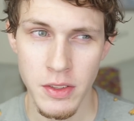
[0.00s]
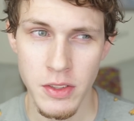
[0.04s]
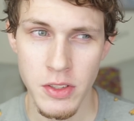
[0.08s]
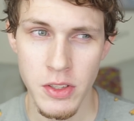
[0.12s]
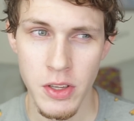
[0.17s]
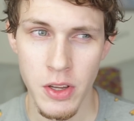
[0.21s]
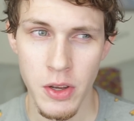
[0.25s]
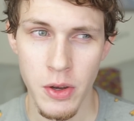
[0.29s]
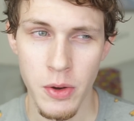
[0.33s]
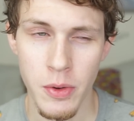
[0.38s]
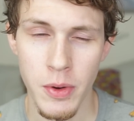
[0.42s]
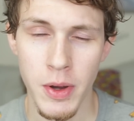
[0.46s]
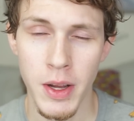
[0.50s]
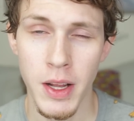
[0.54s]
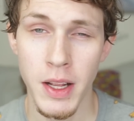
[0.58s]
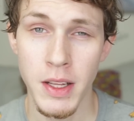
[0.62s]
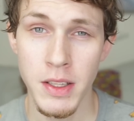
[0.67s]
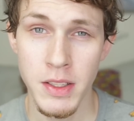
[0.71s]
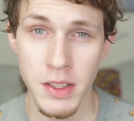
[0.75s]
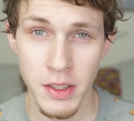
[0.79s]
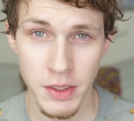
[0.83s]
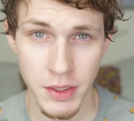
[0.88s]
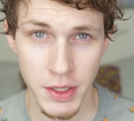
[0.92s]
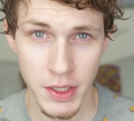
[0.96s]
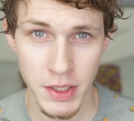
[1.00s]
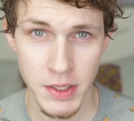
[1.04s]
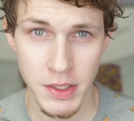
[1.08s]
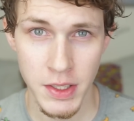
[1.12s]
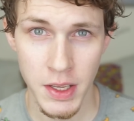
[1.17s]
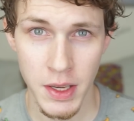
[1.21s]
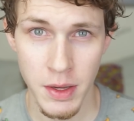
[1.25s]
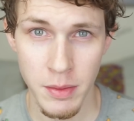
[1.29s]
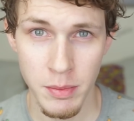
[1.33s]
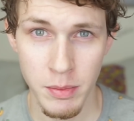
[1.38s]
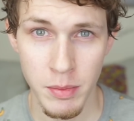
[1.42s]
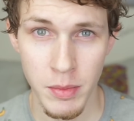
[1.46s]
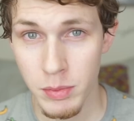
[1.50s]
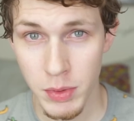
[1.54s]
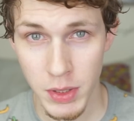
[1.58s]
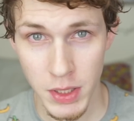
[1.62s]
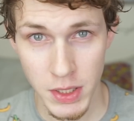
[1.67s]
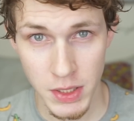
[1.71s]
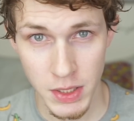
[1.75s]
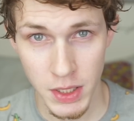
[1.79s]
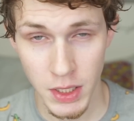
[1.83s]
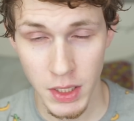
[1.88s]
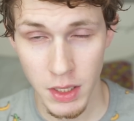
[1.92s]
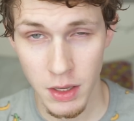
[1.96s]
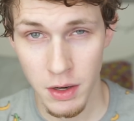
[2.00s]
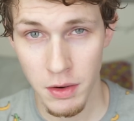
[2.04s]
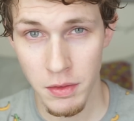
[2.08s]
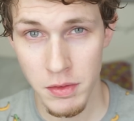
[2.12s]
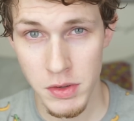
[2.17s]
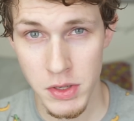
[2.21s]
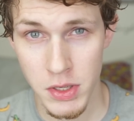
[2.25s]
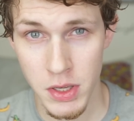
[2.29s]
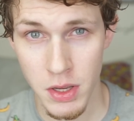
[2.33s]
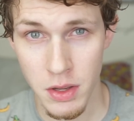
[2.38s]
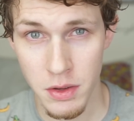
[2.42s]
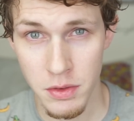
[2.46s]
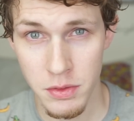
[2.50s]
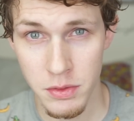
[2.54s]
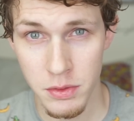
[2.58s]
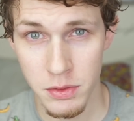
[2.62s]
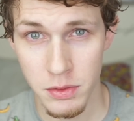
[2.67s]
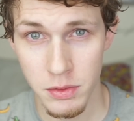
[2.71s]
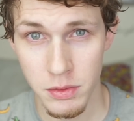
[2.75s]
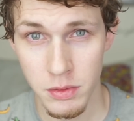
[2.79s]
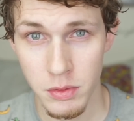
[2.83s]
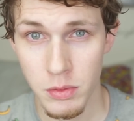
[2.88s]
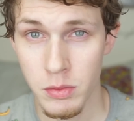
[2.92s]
So until next time, please take care of yourself.